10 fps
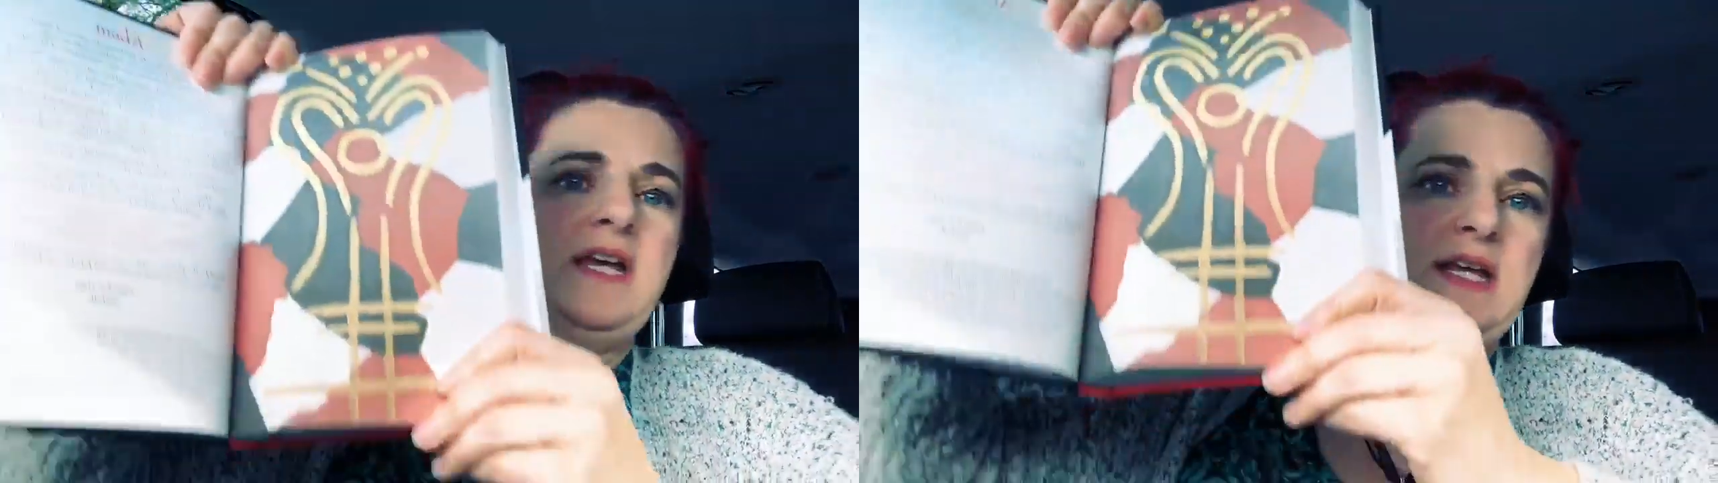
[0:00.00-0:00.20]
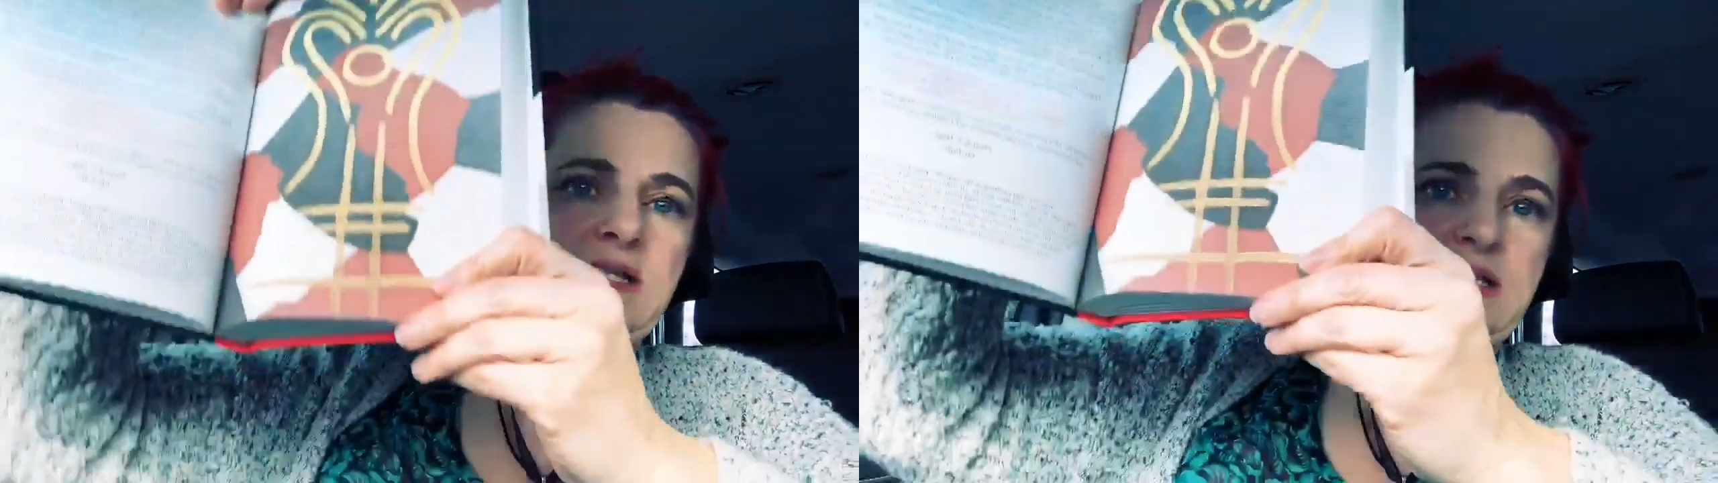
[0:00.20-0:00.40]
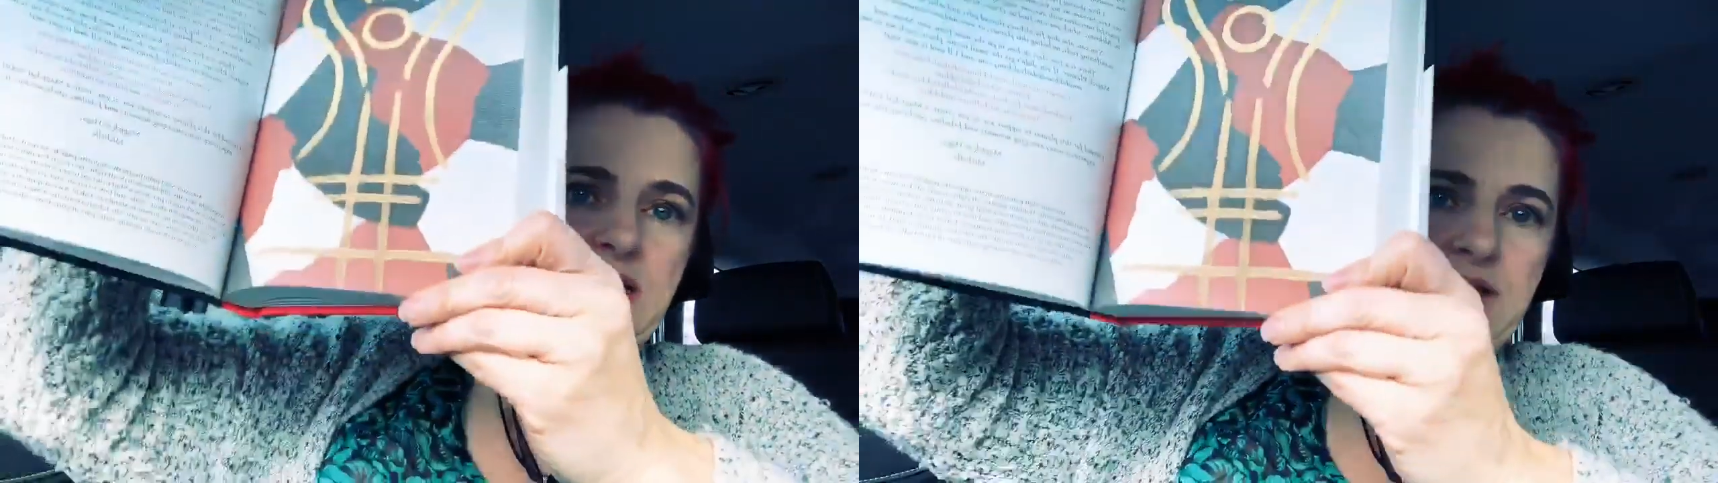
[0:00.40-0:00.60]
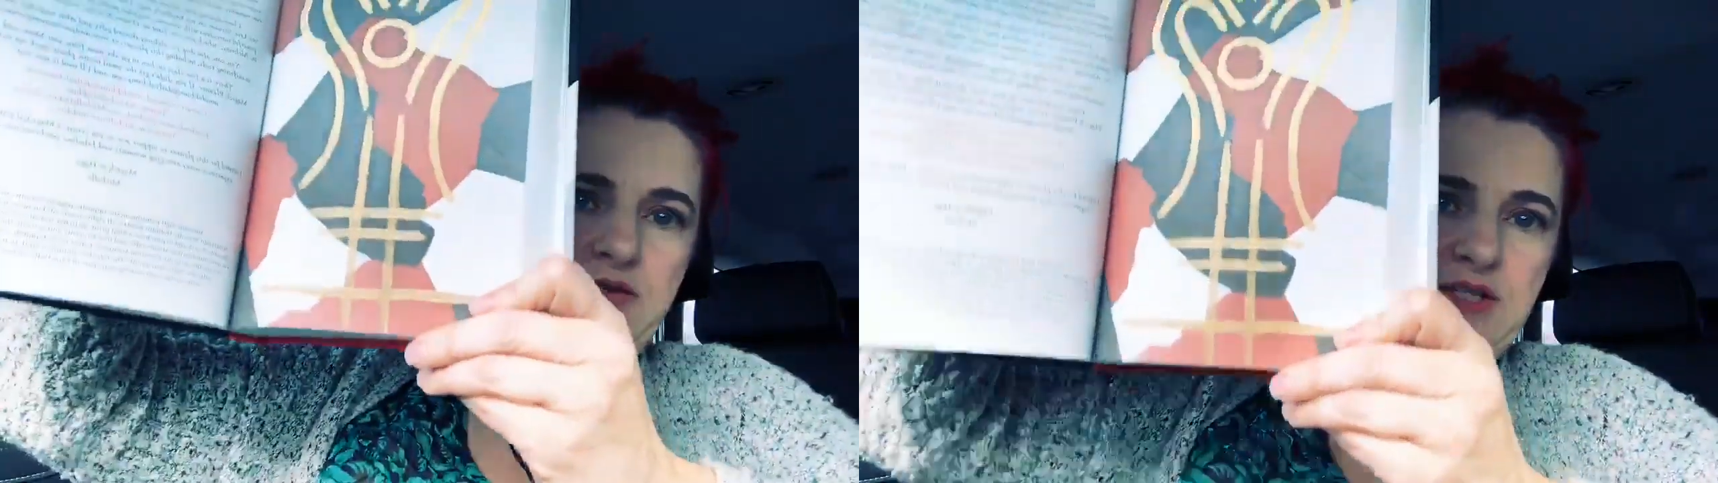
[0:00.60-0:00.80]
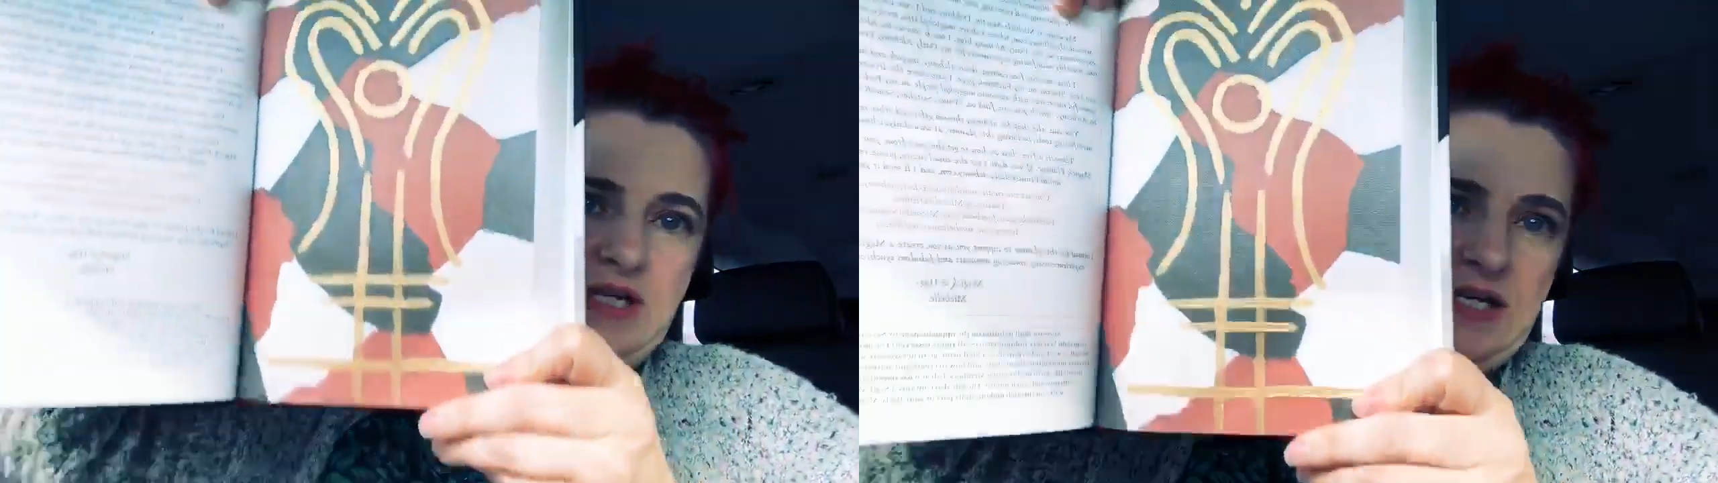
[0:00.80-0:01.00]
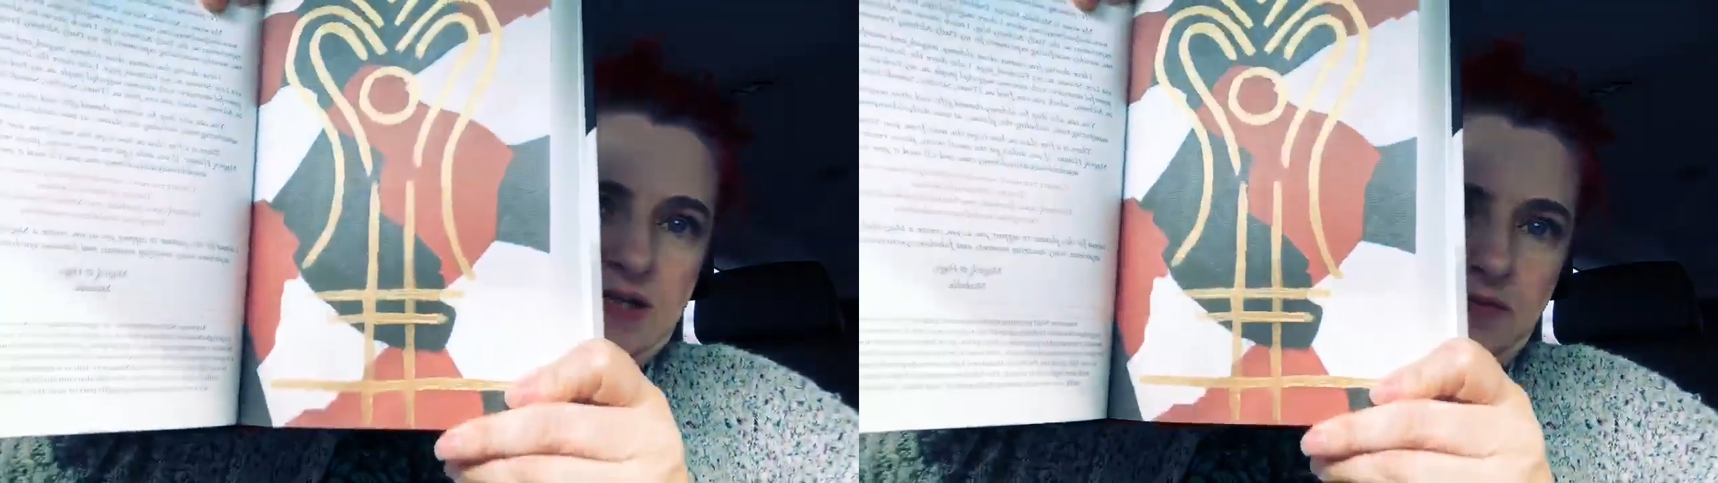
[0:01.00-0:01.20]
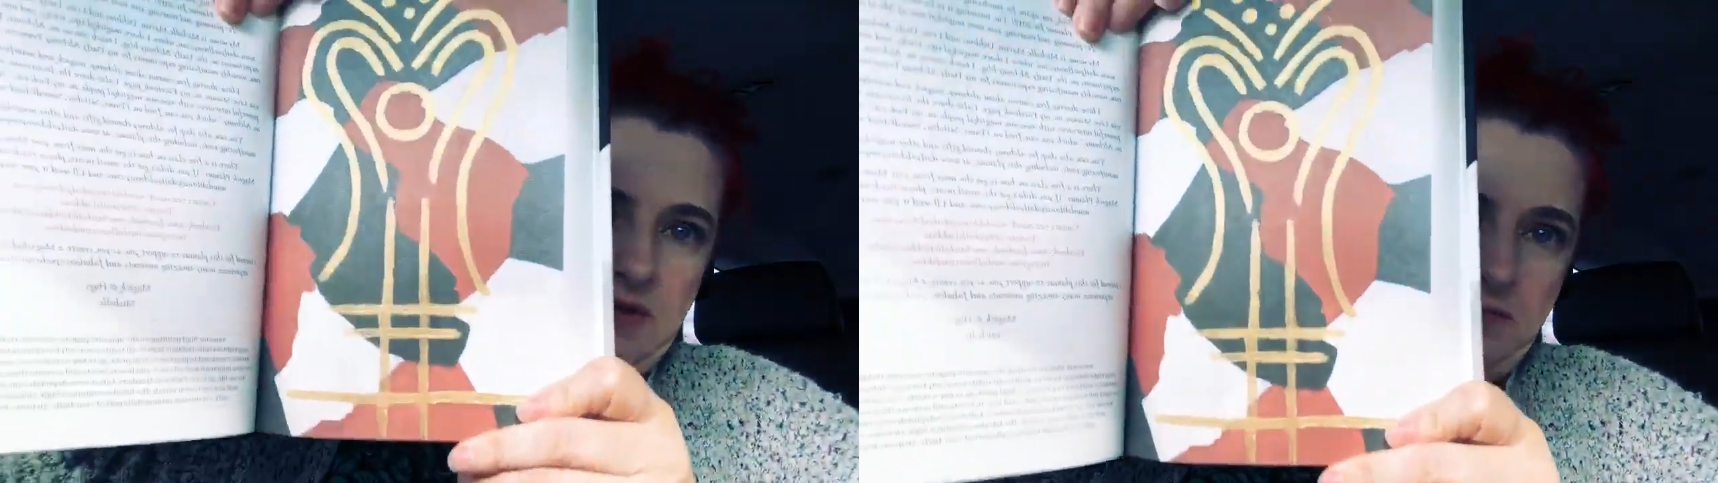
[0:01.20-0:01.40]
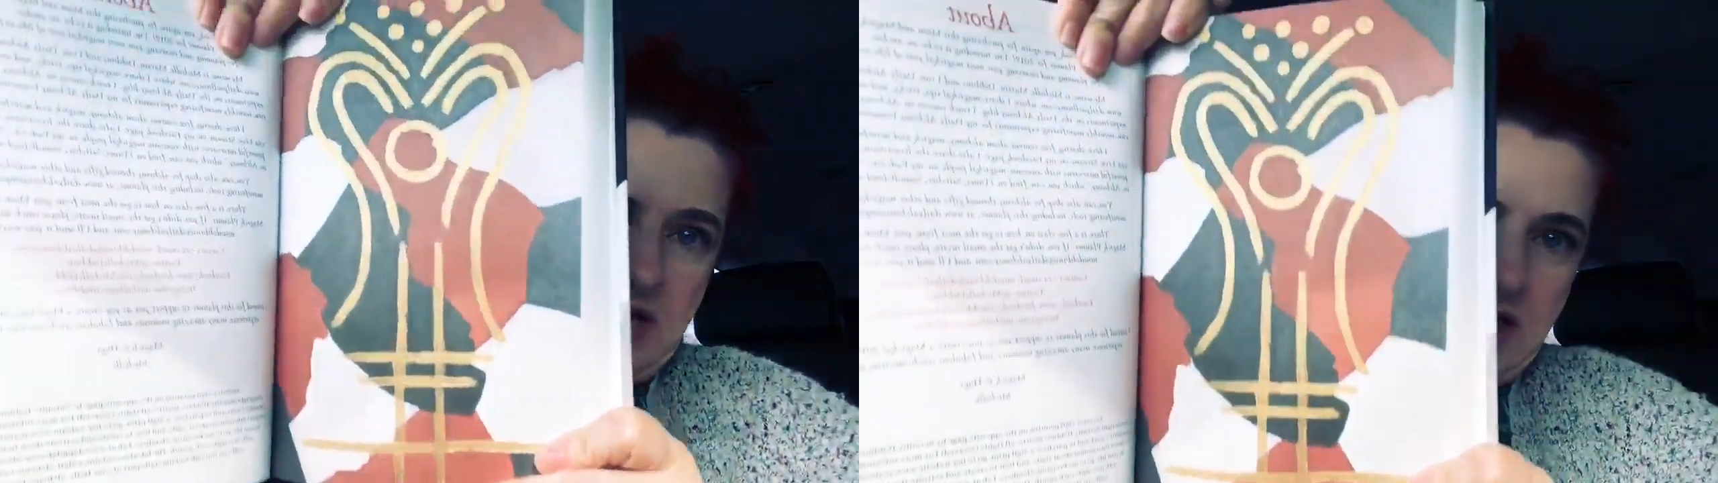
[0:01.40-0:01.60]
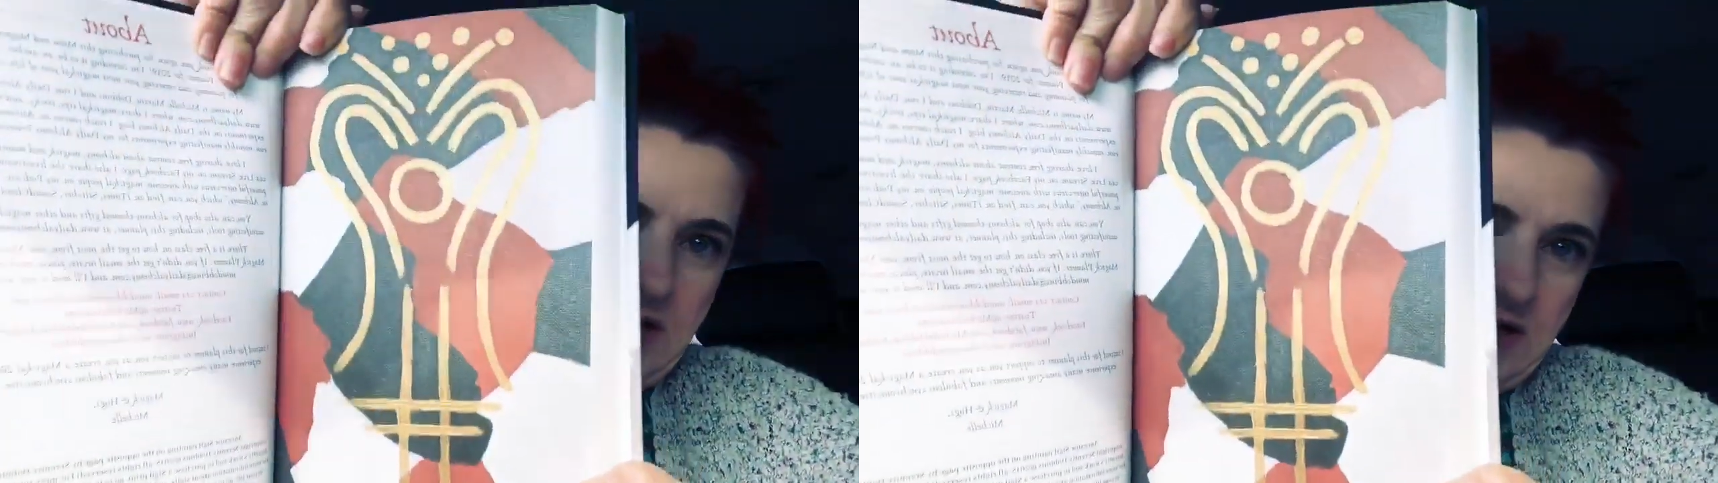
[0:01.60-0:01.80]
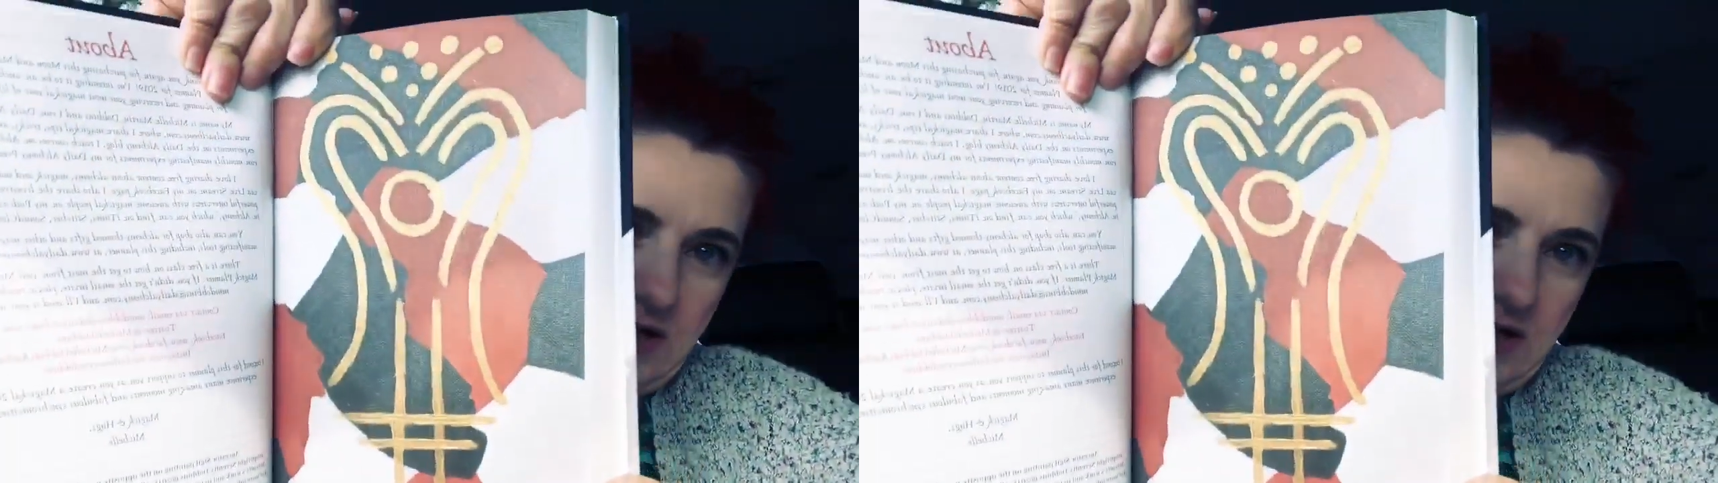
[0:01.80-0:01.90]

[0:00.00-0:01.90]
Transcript: ancestors dance with me.